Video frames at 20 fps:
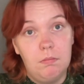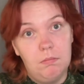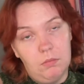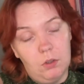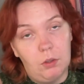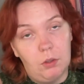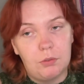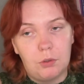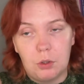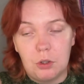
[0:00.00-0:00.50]

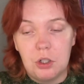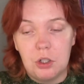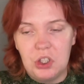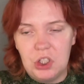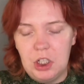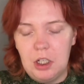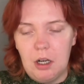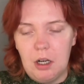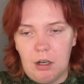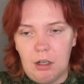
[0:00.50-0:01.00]
of course
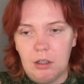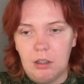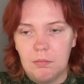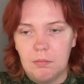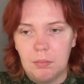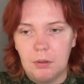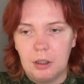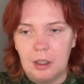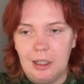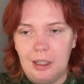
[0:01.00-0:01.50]
yarn,
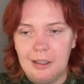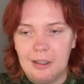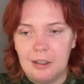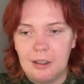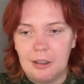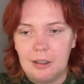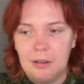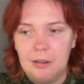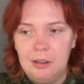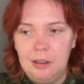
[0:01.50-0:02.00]
but like
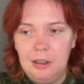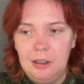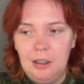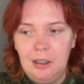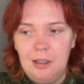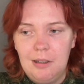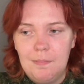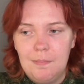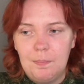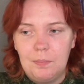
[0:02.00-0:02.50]

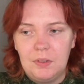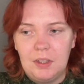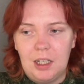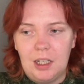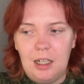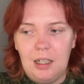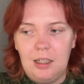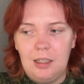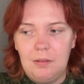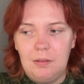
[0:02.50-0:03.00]

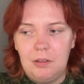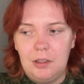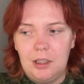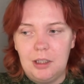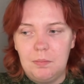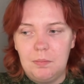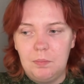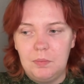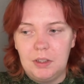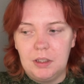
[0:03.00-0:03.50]
I
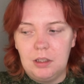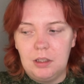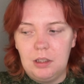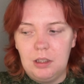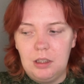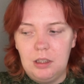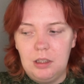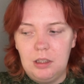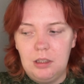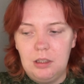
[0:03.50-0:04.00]

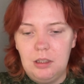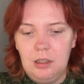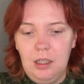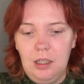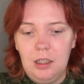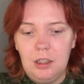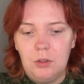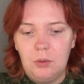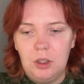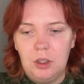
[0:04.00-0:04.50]
am
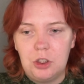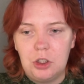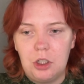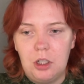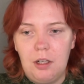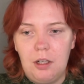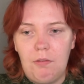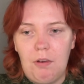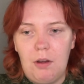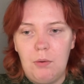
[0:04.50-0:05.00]
not quite sure
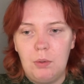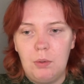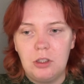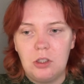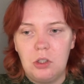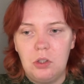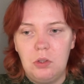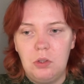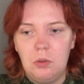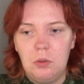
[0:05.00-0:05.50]
if I want to
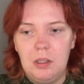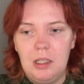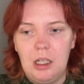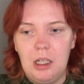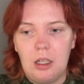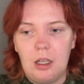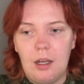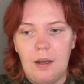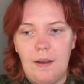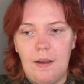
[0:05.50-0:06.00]
do
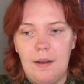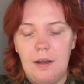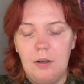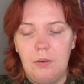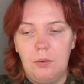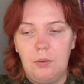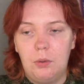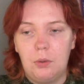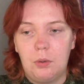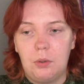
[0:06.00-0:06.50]
DK
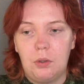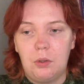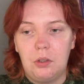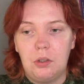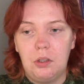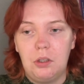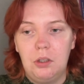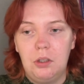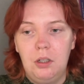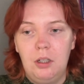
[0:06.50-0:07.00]

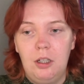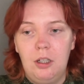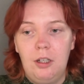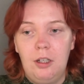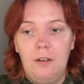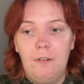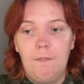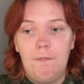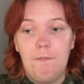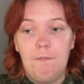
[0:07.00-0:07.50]
or
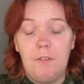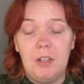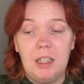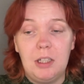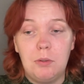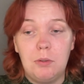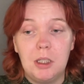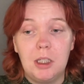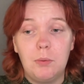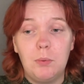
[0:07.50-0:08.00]

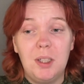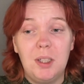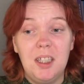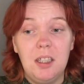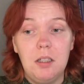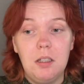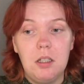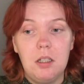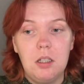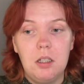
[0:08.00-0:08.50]
fingering
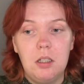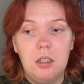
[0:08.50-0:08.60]
weight,